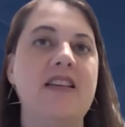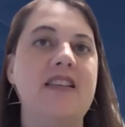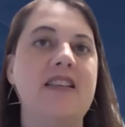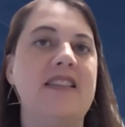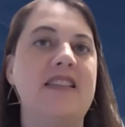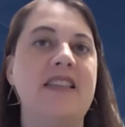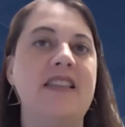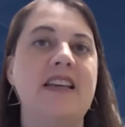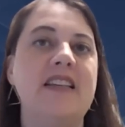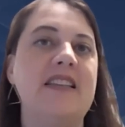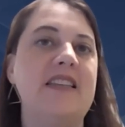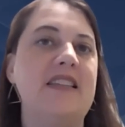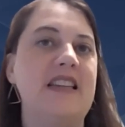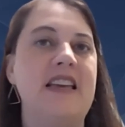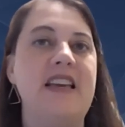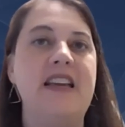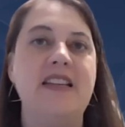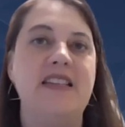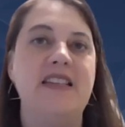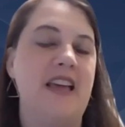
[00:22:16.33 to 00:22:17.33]

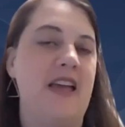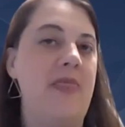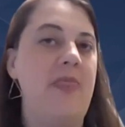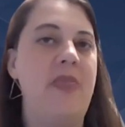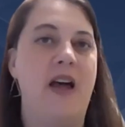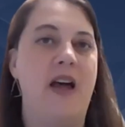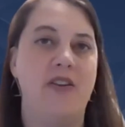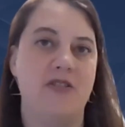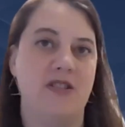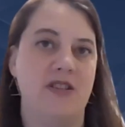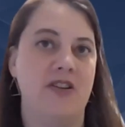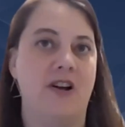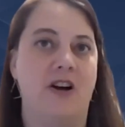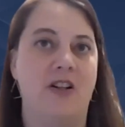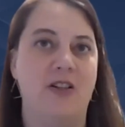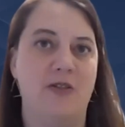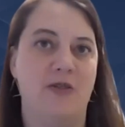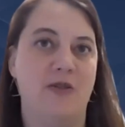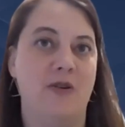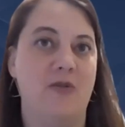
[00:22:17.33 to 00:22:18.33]
sixteen ten thousand
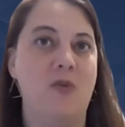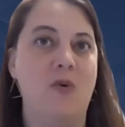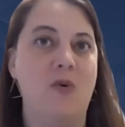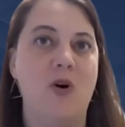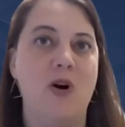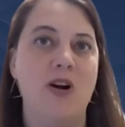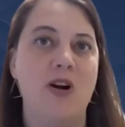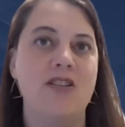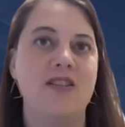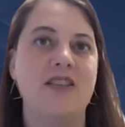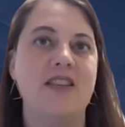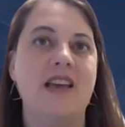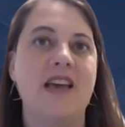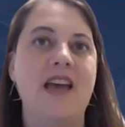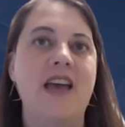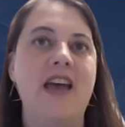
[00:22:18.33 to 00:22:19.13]
dollars awards